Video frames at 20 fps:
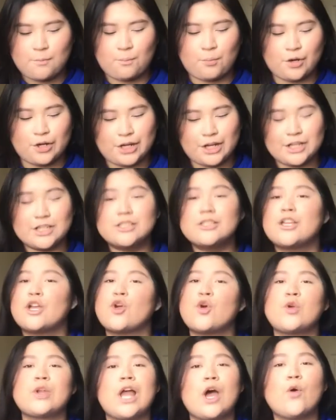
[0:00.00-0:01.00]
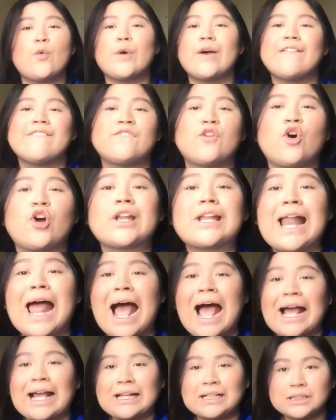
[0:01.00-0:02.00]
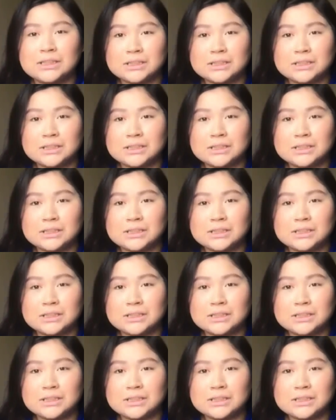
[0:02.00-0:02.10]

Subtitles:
Porque soy una huevona.